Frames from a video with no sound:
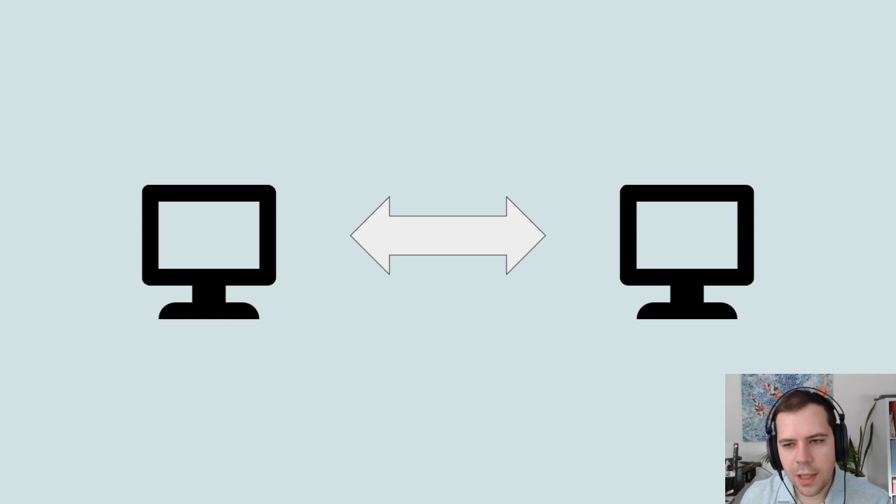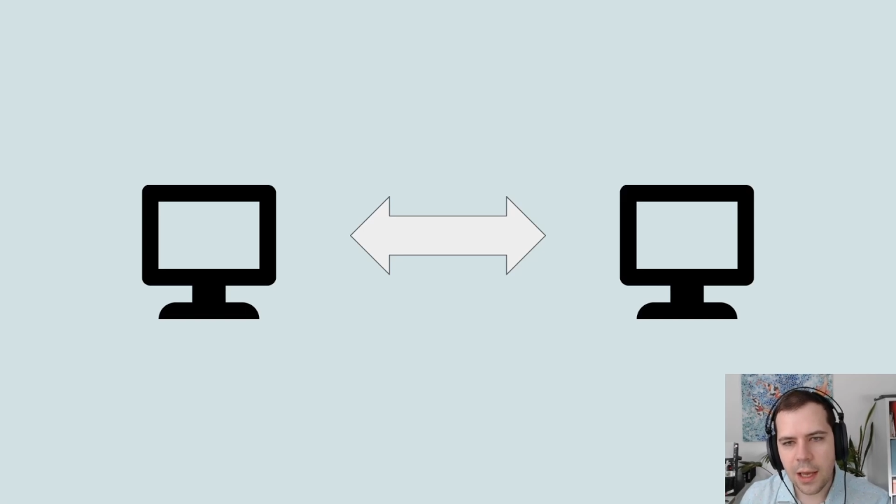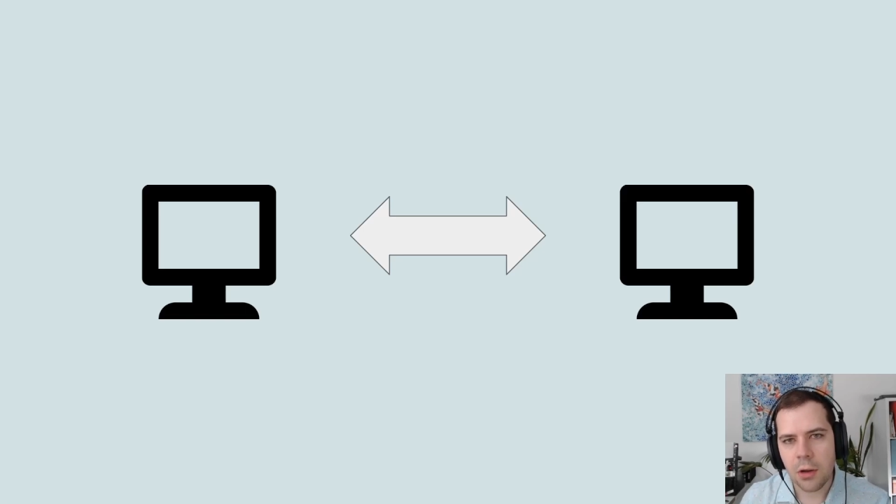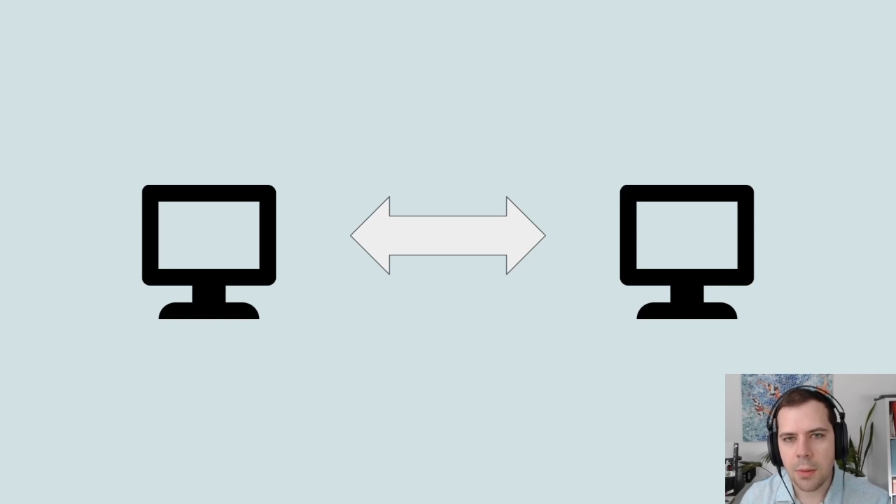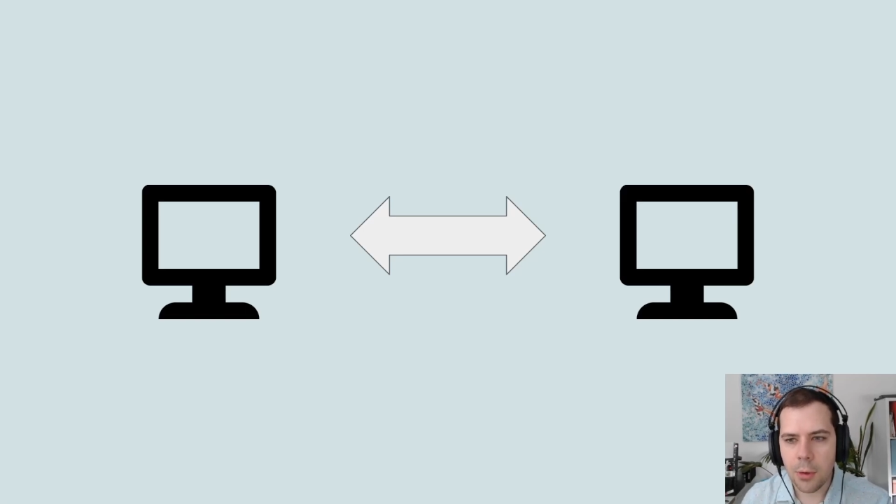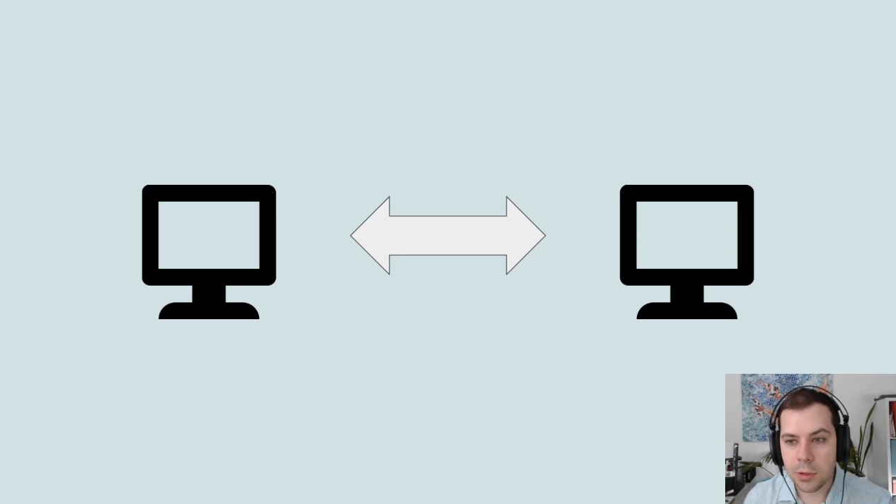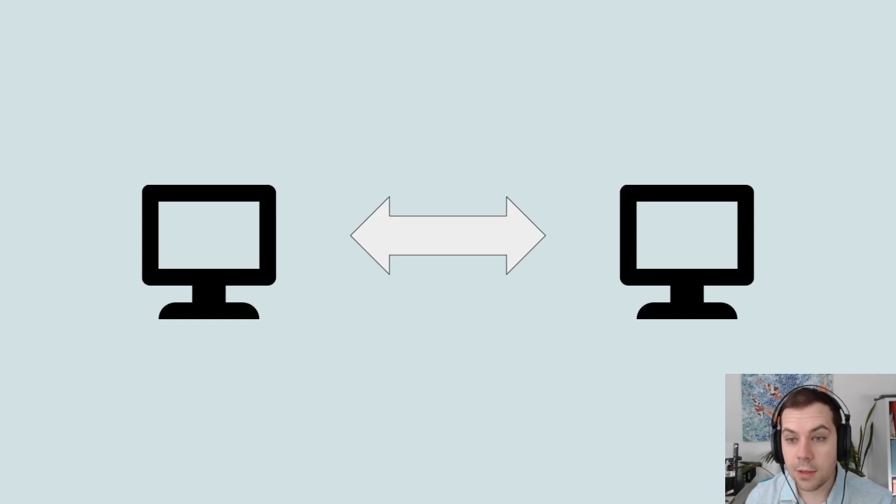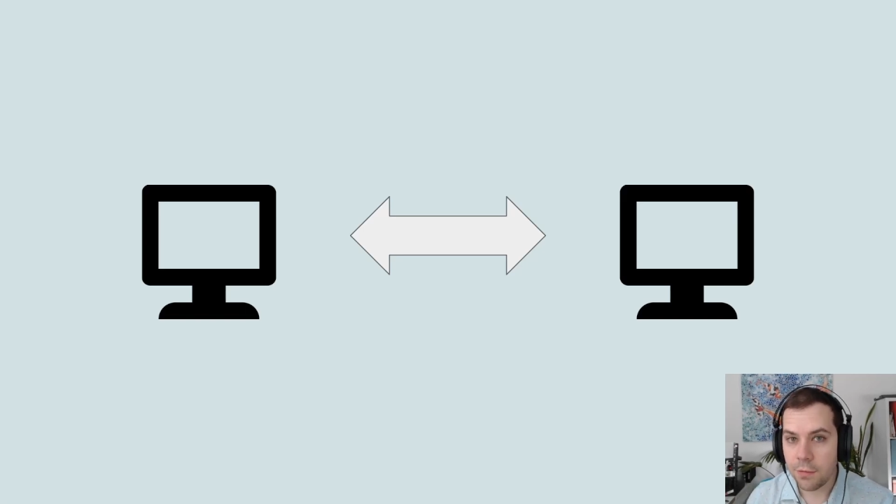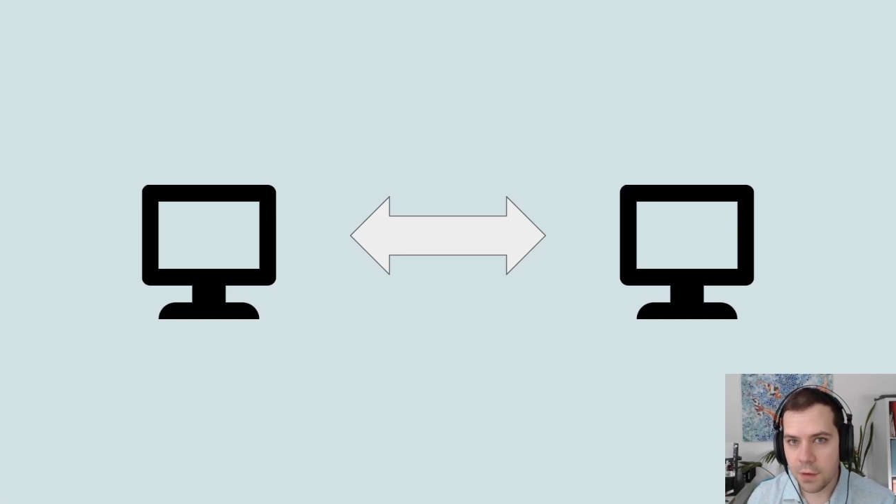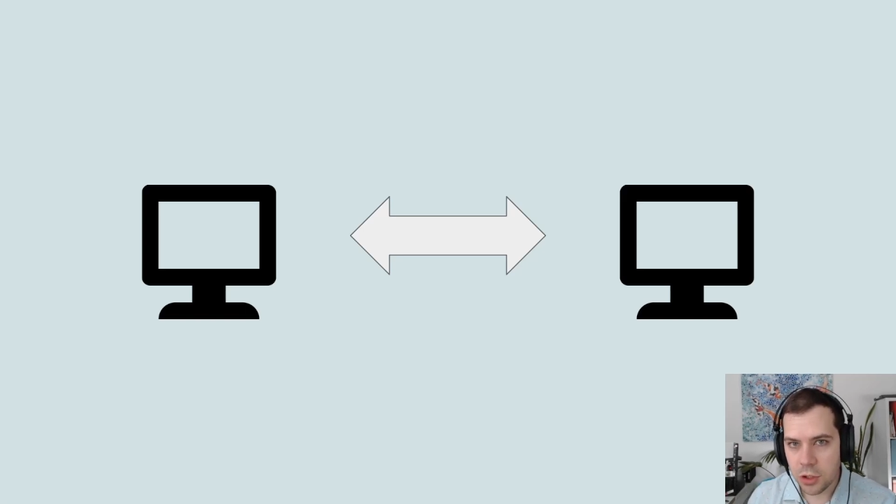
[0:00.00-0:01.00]
they are the most
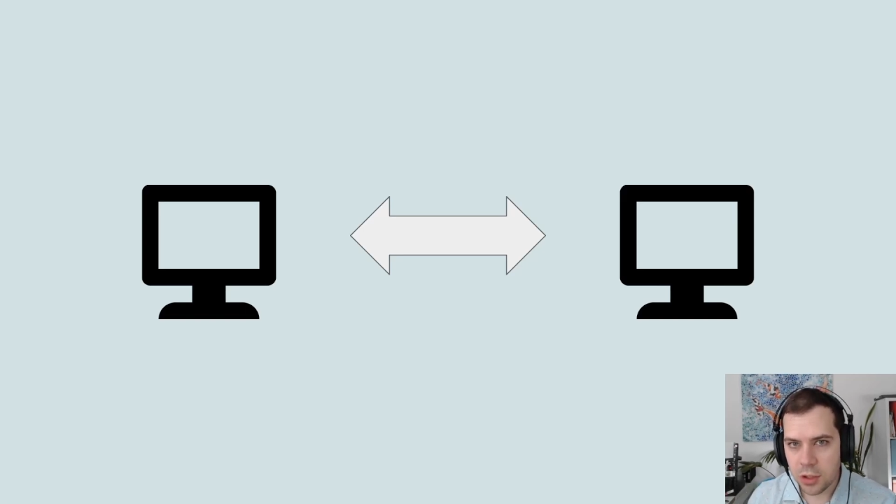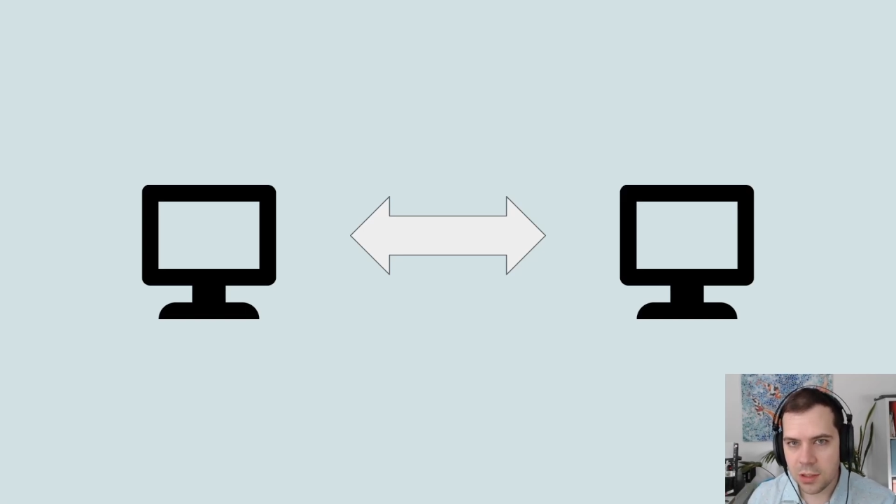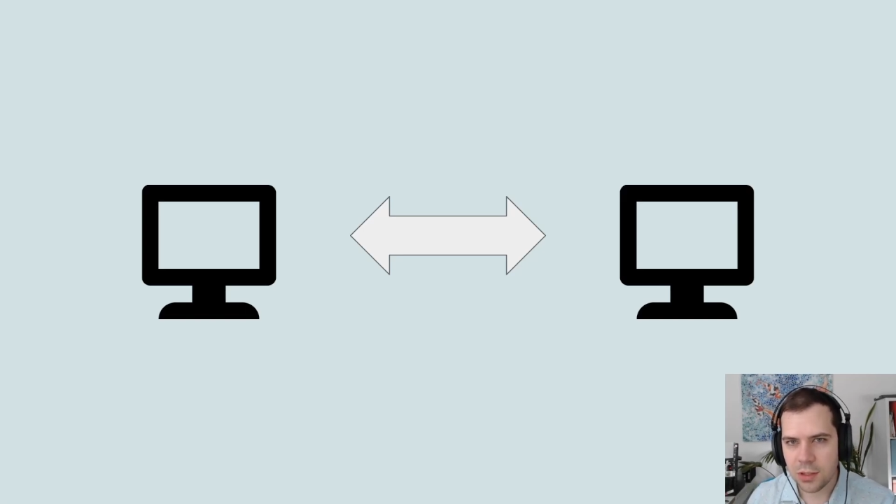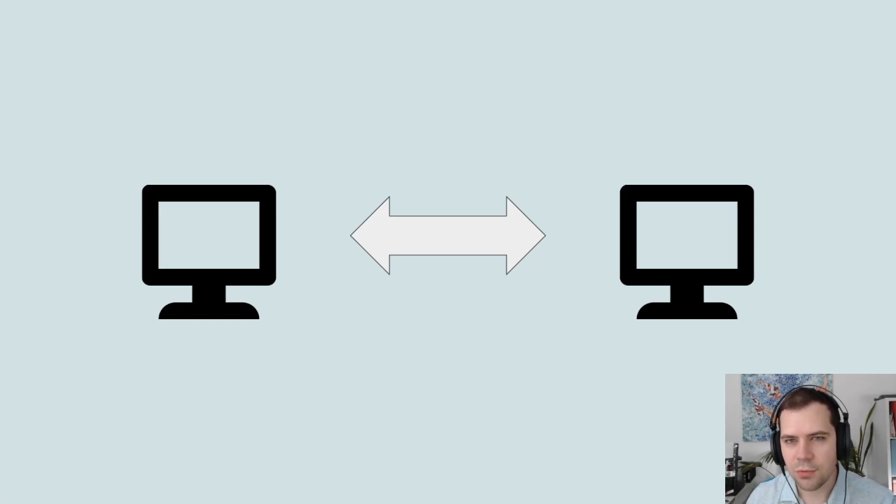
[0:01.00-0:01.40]
efficient